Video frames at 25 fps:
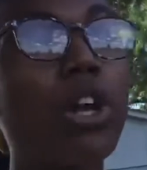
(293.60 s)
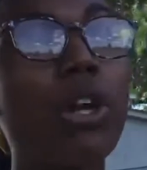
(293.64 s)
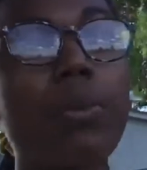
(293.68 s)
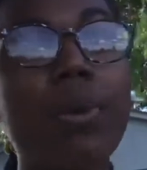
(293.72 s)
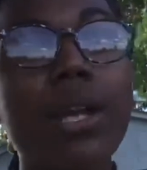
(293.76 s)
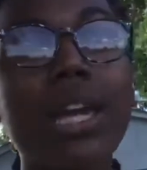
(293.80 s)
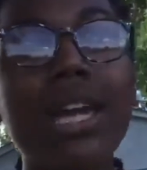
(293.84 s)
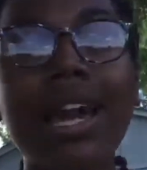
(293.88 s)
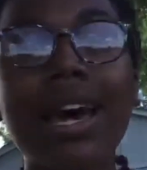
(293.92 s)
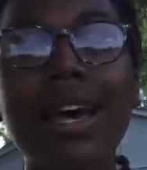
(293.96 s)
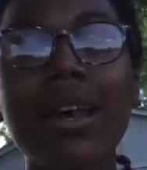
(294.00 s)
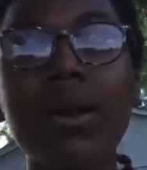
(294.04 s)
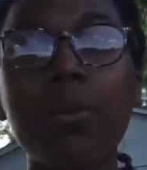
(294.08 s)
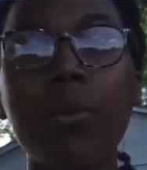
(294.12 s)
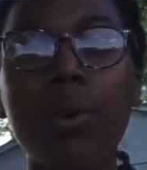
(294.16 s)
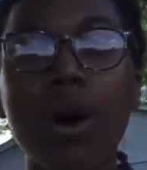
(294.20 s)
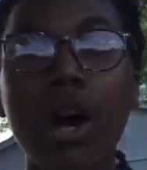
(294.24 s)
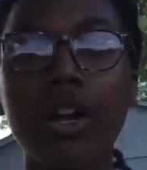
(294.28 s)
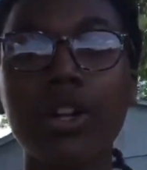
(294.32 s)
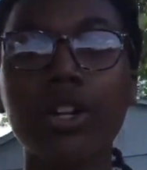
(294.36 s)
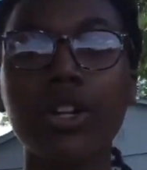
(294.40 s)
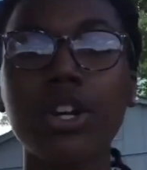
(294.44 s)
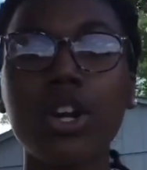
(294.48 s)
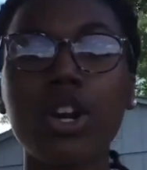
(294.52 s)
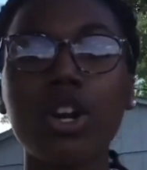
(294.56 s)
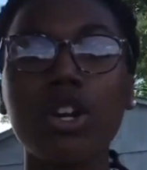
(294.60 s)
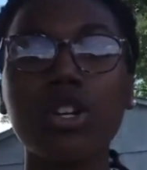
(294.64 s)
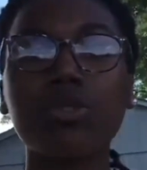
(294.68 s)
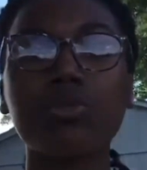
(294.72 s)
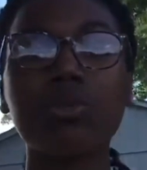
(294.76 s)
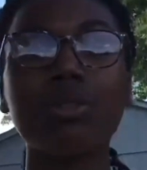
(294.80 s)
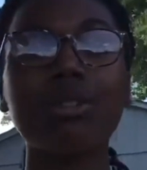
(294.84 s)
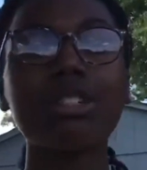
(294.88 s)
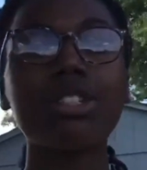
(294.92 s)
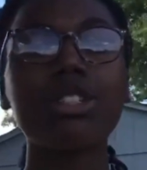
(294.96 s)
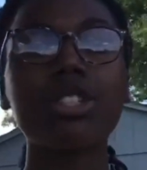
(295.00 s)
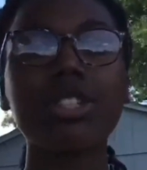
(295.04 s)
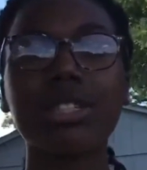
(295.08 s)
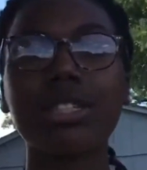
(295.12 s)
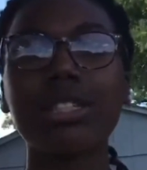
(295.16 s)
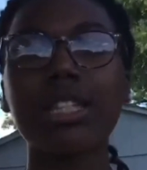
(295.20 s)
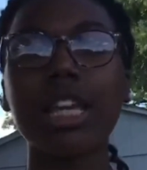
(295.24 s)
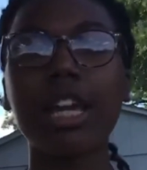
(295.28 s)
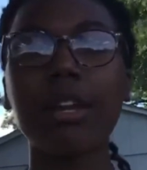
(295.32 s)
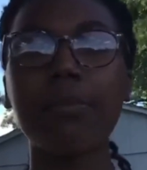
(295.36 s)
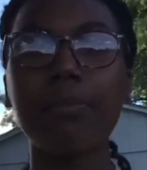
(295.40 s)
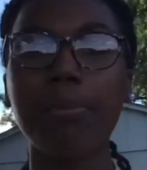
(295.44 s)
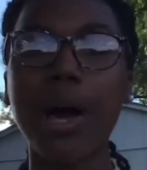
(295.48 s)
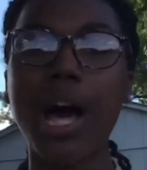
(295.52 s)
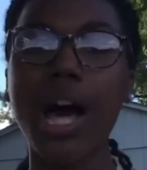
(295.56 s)
we got a water hose, we would just
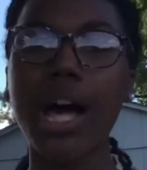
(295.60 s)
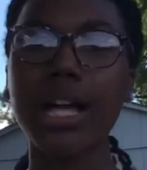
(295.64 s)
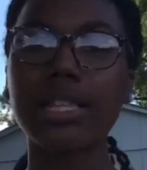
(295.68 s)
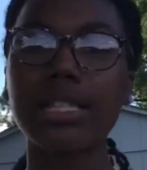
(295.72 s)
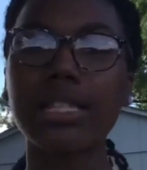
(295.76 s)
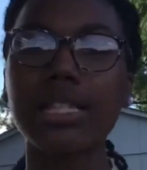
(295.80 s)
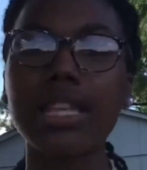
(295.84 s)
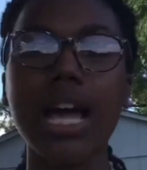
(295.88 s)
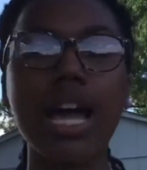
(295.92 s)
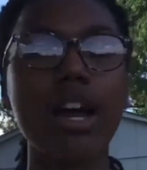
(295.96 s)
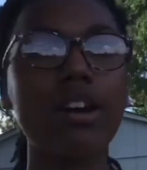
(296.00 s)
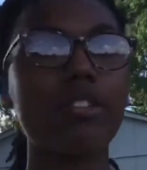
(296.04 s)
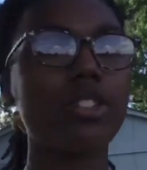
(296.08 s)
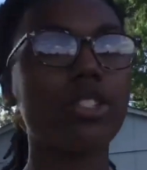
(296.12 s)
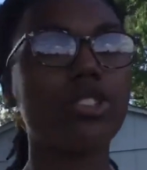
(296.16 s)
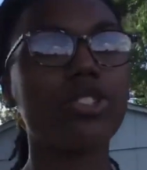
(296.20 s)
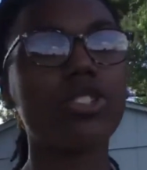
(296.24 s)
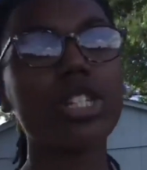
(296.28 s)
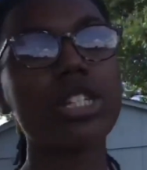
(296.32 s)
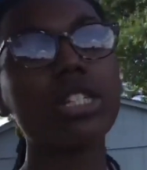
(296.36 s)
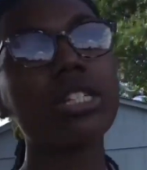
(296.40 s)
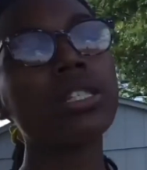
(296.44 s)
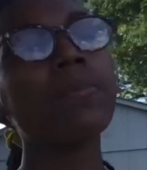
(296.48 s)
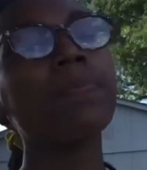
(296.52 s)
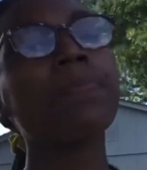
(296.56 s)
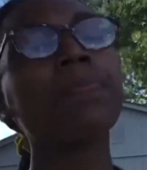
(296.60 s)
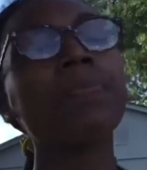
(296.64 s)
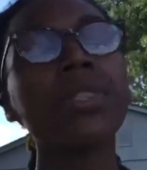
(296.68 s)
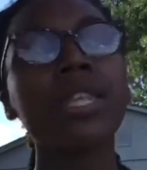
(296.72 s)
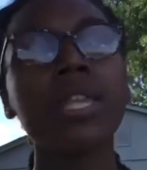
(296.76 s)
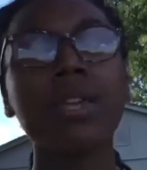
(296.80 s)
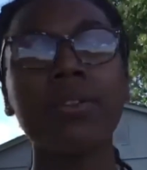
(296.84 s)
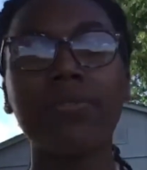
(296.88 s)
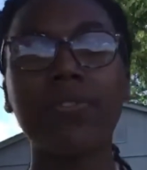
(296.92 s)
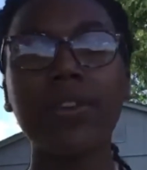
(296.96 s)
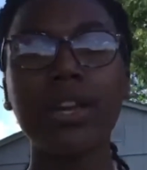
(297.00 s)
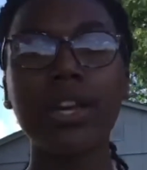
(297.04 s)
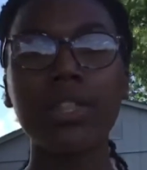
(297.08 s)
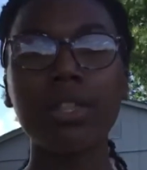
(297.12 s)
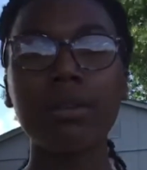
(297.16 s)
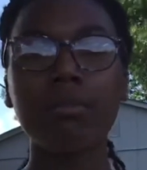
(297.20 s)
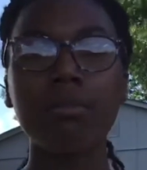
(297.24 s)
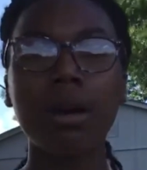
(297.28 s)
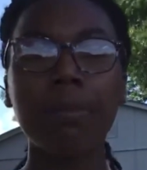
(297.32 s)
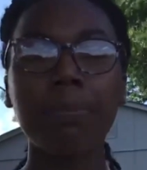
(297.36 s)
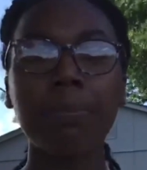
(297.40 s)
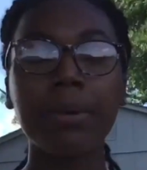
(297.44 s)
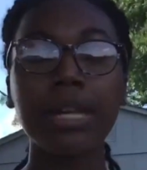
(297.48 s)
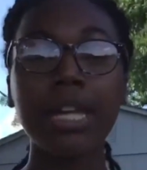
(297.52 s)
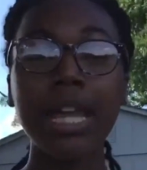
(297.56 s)
take pots out and just fill
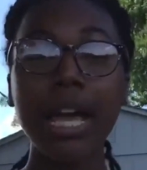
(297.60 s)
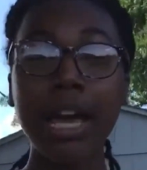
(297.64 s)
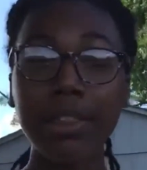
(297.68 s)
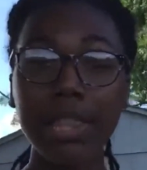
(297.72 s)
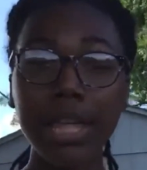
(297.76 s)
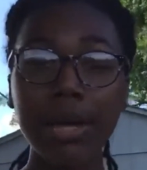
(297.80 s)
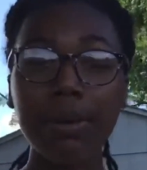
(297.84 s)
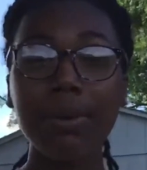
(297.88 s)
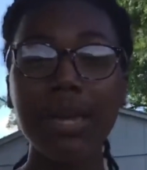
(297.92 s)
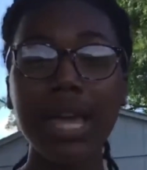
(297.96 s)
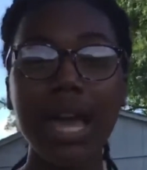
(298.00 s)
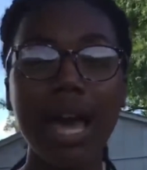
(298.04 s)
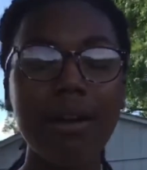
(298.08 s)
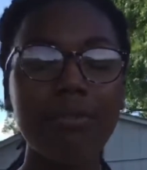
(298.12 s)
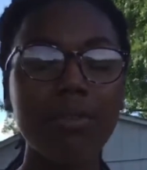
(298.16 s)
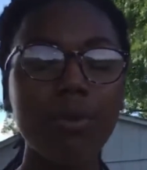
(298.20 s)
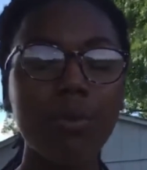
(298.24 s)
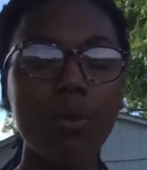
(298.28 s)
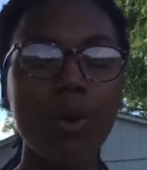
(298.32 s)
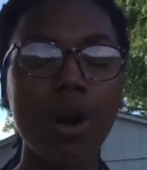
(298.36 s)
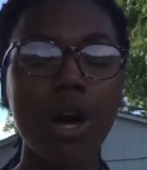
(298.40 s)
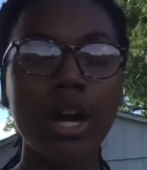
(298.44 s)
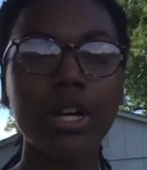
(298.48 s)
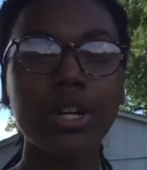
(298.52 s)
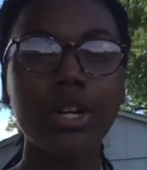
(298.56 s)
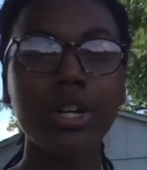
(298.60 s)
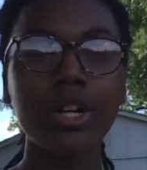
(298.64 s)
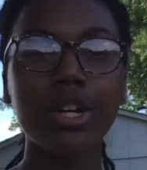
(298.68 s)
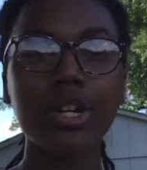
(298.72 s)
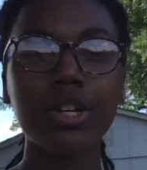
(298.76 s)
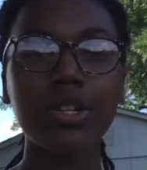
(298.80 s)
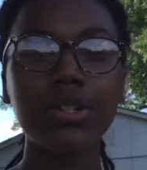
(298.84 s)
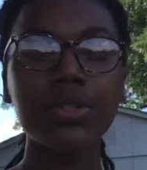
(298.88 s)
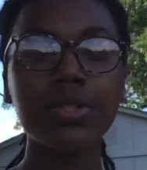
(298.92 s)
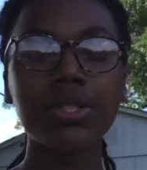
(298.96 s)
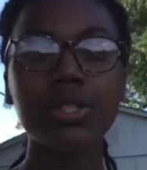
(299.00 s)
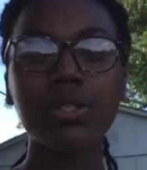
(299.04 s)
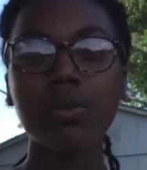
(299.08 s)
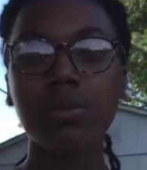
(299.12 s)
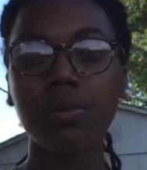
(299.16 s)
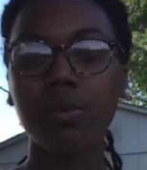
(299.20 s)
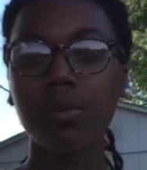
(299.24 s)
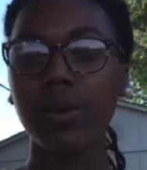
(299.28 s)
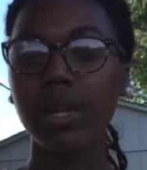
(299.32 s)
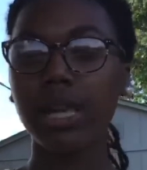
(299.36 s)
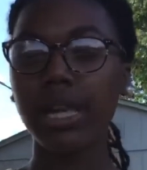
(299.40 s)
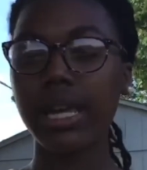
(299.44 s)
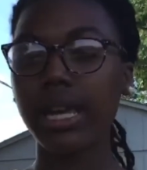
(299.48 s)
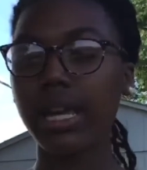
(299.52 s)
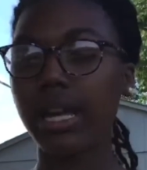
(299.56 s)
them up. And now that we have a water hose,
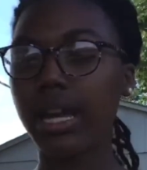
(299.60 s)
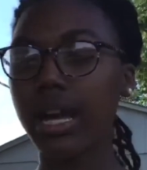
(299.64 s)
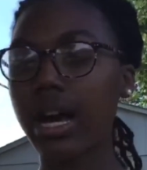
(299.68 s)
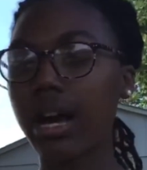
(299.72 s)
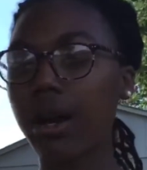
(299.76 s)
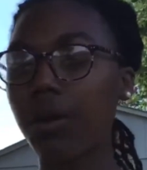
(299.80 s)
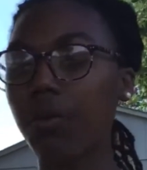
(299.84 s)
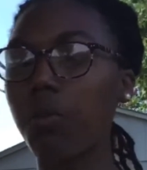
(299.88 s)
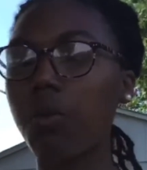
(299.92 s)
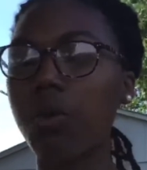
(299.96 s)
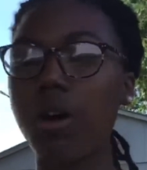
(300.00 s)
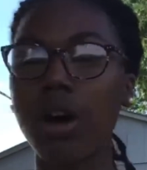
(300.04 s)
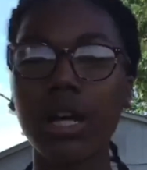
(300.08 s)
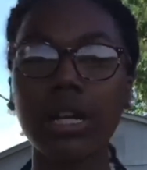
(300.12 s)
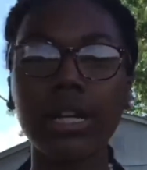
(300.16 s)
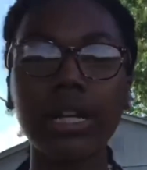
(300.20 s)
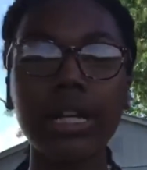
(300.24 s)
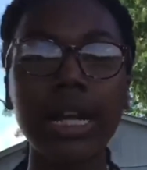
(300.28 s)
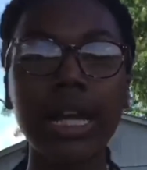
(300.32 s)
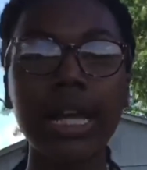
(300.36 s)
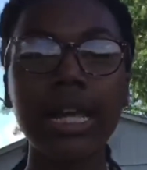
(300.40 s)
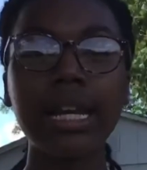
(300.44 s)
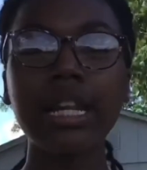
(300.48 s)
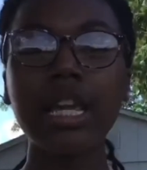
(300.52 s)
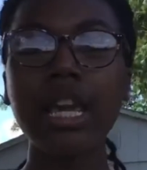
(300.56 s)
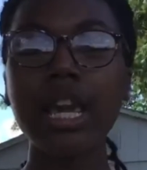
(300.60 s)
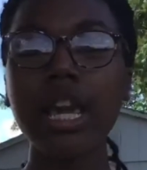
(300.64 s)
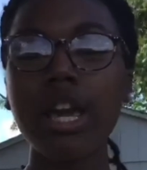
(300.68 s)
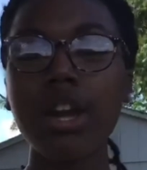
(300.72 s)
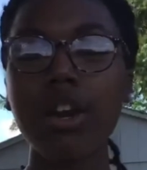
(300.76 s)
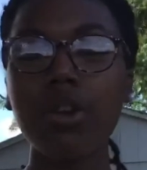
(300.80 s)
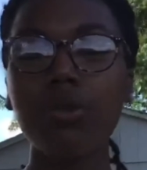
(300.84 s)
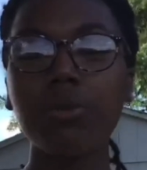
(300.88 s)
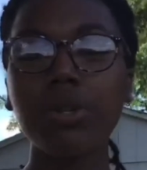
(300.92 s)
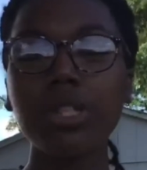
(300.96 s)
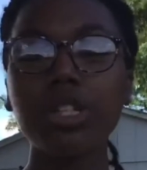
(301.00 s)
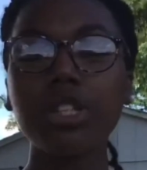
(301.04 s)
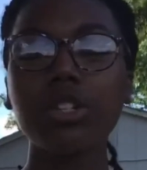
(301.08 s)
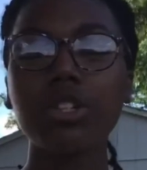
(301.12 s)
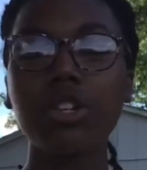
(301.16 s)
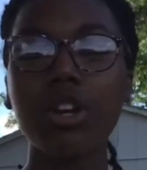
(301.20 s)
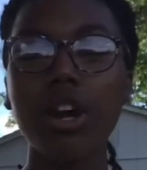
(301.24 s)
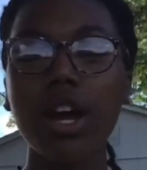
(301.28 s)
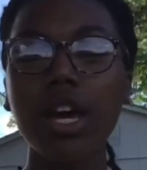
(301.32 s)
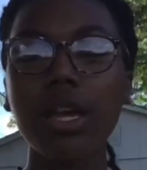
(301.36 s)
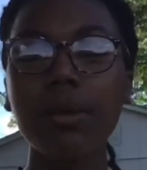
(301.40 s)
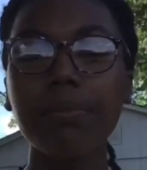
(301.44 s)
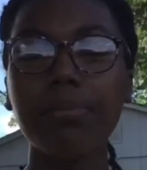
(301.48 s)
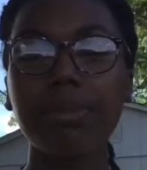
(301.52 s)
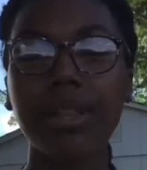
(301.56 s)
we water it. When you're
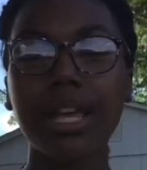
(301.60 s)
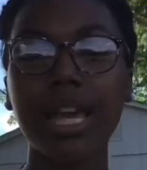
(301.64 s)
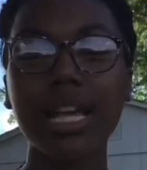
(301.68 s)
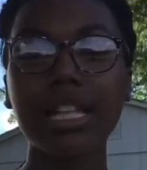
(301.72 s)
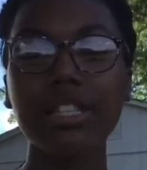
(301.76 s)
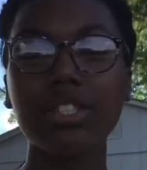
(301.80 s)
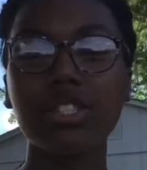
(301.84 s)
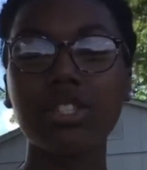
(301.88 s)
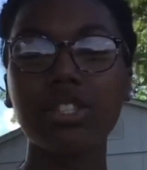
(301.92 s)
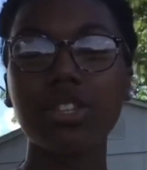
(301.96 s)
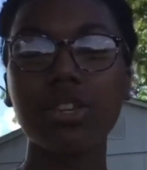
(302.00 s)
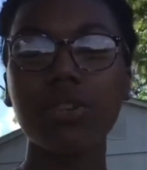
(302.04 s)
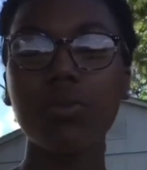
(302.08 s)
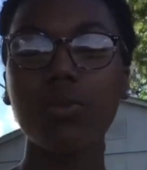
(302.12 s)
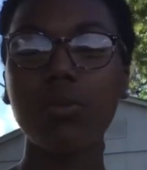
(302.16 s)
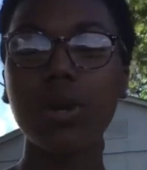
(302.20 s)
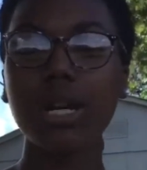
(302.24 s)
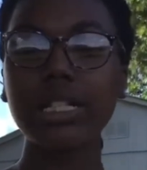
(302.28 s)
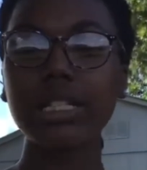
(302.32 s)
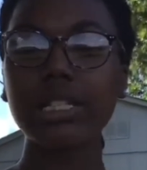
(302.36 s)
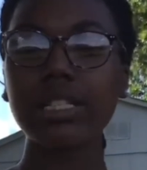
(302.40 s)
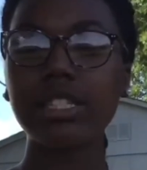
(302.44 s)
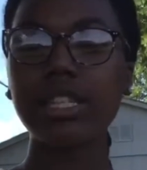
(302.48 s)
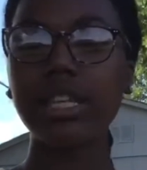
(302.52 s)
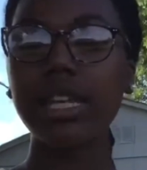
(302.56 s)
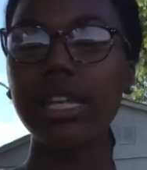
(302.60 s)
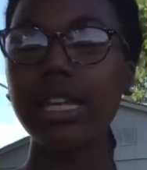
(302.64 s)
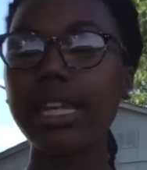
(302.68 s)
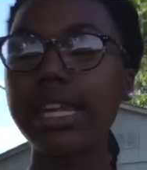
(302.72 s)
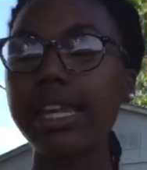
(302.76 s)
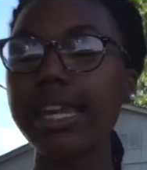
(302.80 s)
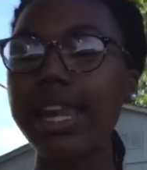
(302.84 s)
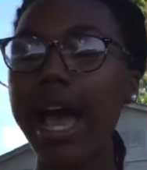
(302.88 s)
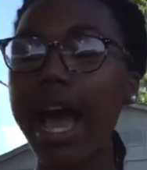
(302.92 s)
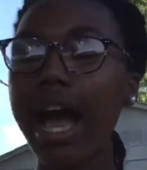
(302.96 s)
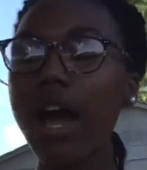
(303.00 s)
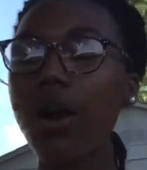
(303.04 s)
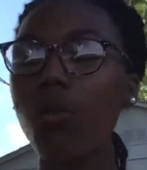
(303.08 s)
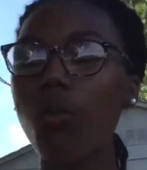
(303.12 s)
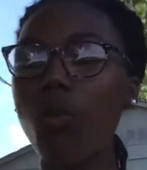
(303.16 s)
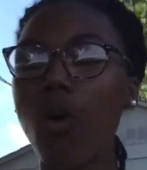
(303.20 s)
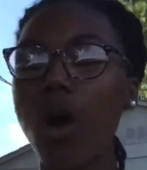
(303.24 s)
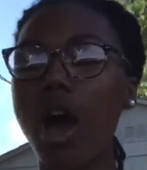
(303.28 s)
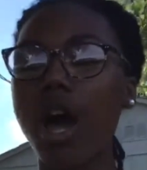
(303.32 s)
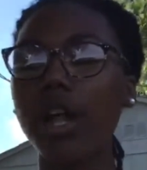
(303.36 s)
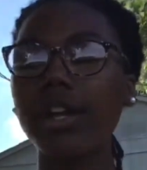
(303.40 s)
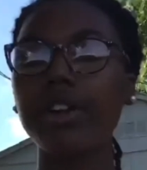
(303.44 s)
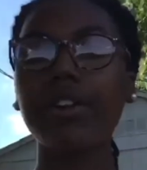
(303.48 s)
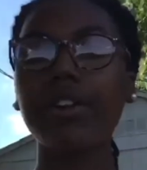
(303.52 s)
growing plants, you want to not water